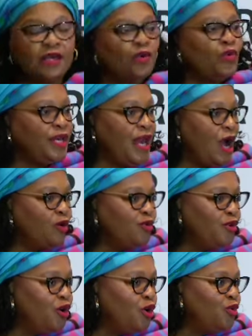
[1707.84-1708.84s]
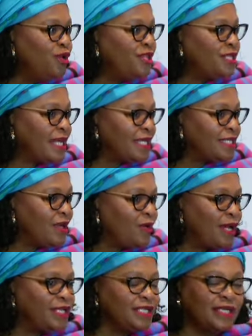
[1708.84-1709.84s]
We now know with SASSA
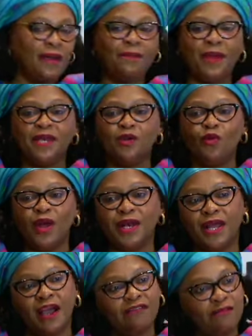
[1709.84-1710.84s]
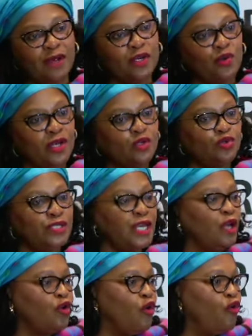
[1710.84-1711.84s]
what is happening when government want to
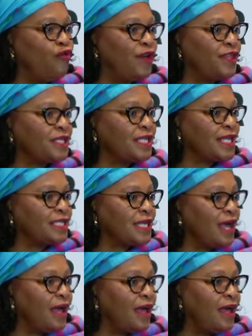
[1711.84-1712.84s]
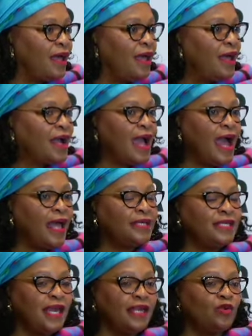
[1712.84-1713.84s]
take over the SASSA
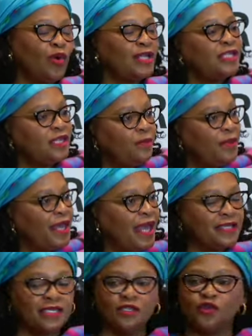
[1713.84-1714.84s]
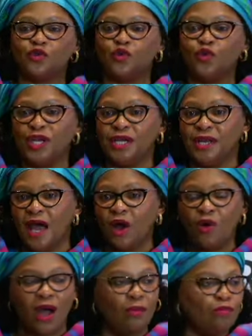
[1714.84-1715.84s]
card, and what CPS is doing
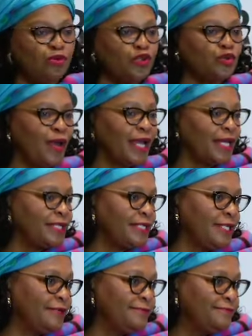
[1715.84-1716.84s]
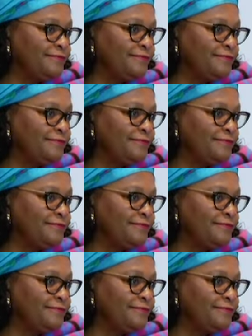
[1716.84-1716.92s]
now, ambush marketing.